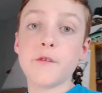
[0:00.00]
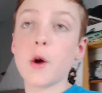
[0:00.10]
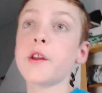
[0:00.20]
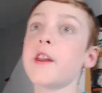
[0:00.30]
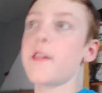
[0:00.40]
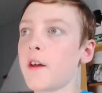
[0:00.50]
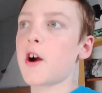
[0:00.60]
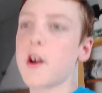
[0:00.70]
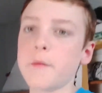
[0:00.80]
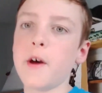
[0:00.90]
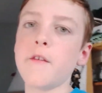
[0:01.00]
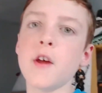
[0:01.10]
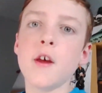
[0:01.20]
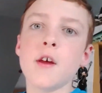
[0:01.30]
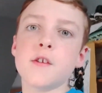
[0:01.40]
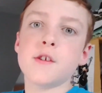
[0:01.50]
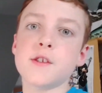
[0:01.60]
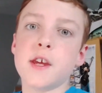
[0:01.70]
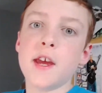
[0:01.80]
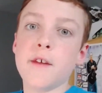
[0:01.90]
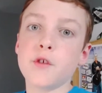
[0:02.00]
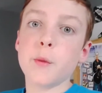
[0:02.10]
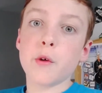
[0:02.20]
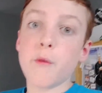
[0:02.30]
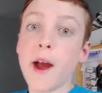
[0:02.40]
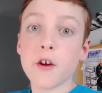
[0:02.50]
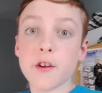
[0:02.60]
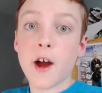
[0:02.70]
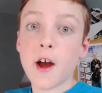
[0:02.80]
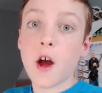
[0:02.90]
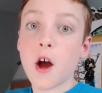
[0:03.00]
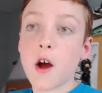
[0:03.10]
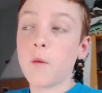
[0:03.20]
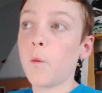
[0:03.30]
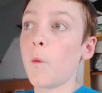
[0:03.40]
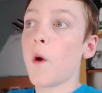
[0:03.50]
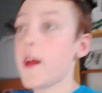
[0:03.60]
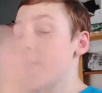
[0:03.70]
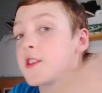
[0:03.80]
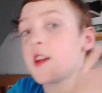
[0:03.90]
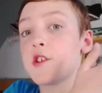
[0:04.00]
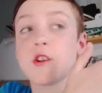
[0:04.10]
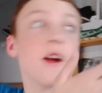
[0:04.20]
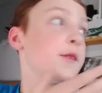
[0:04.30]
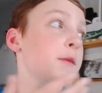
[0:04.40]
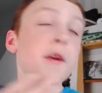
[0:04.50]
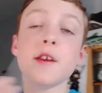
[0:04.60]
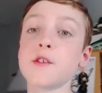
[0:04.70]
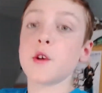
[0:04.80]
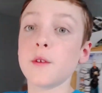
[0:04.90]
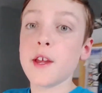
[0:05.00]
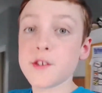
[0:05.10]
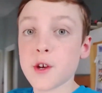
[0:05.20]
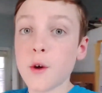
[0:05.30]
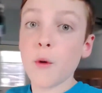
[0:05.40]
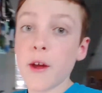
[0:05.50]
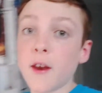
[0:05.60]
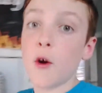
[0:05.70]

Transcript: voted in the card above to see if you were right or not on what it's going to turn out to be. So let's go and